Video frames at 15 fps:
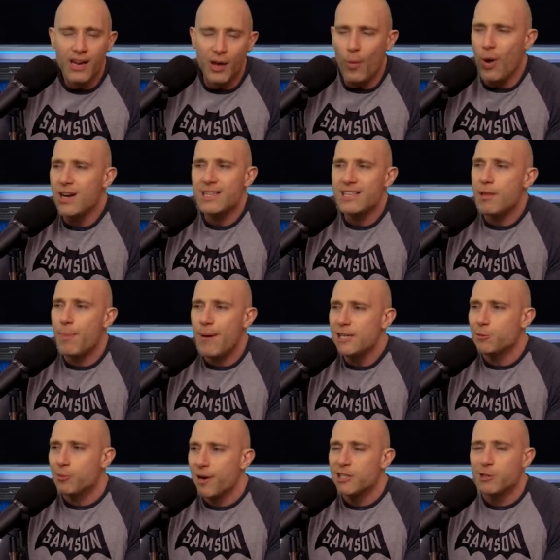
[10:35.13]
Uh, why do you think the bench
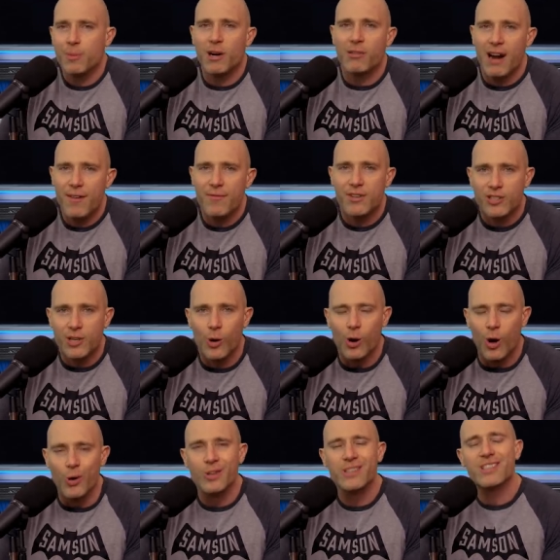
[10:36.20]
press has been around for so
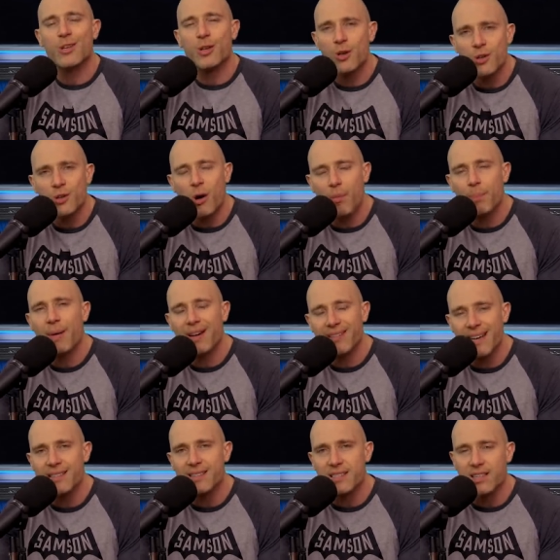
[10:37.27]
long? Because it's a good compound
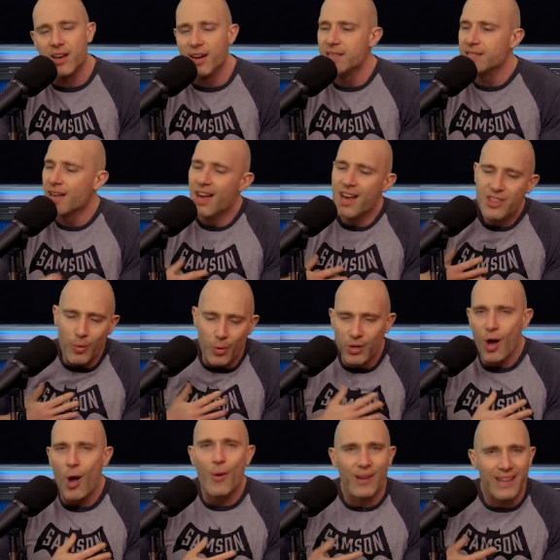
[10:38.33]
exercise that will not
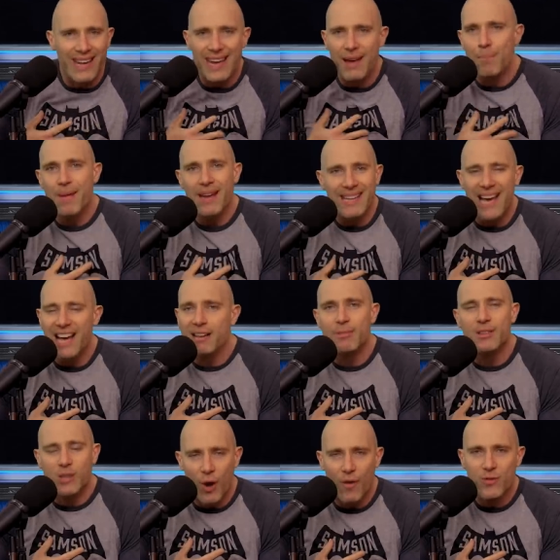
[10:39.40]
not only hit many
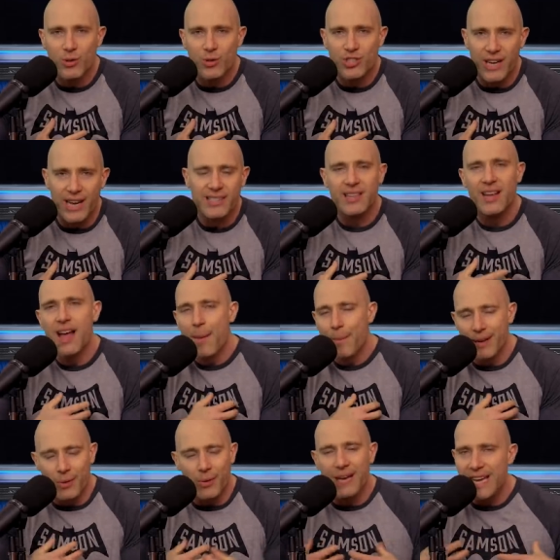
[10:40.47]
elements of your chest, but
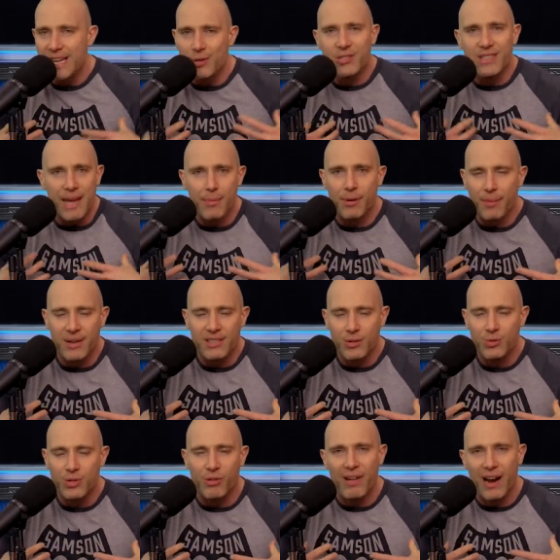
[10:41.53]
it will hit your stable
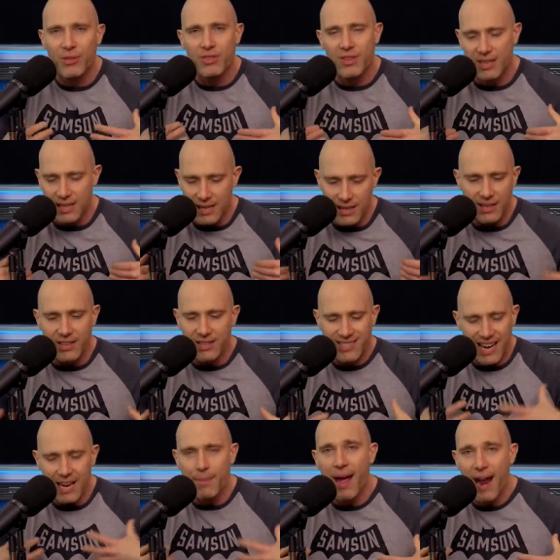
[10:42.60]
muscles around the, the
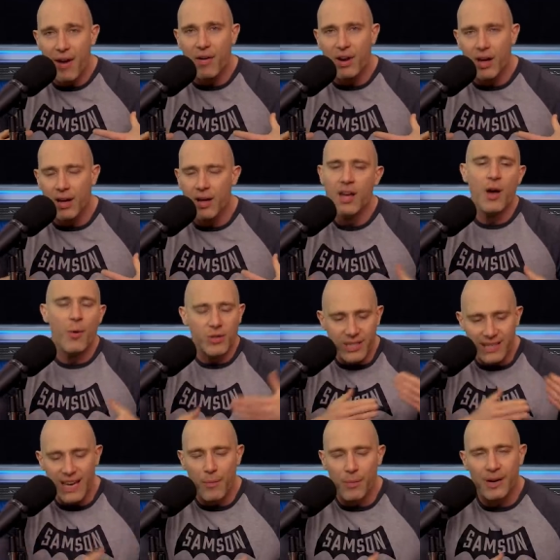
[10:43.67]
same area, which
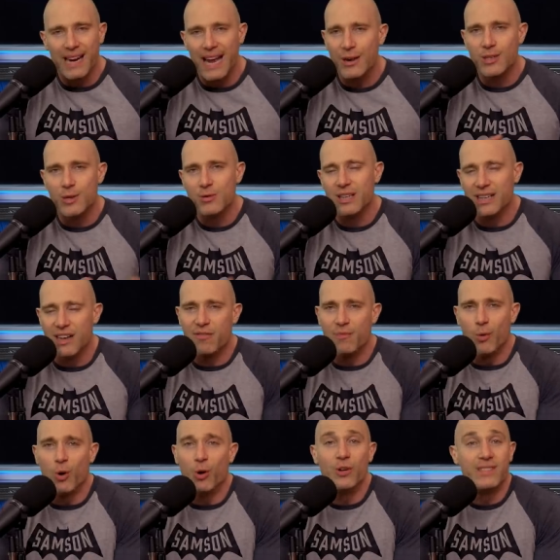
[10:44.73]
again will allow you to lift
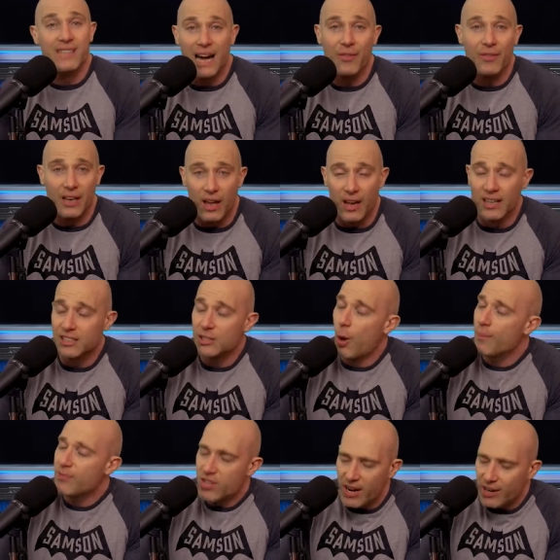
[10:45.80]
more down the line. So
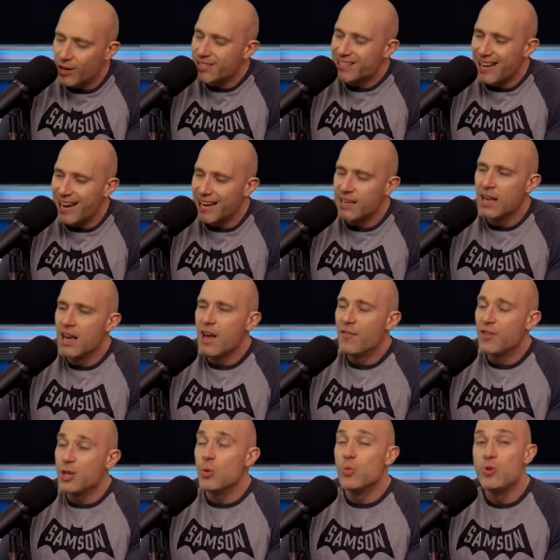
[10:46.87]
I'm certainly not saying
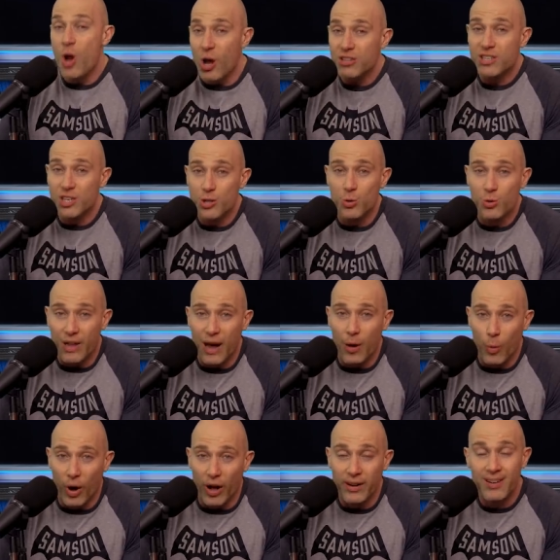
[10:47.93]
for you not to do that
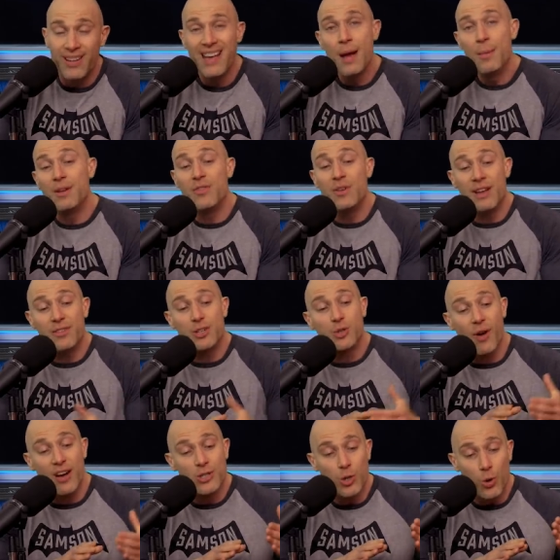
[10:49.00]
one, but if you never
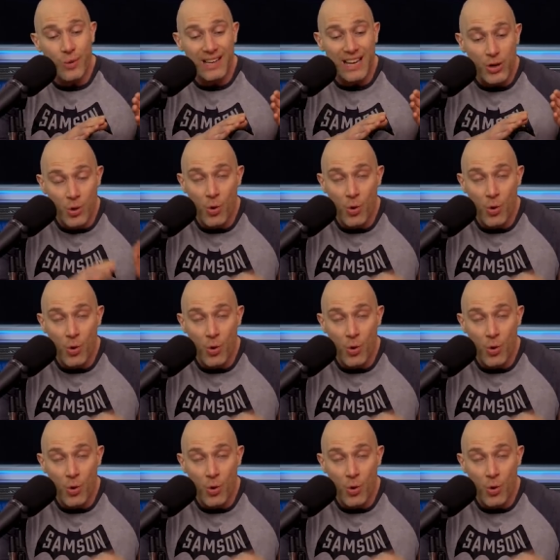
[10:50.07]
tried doing it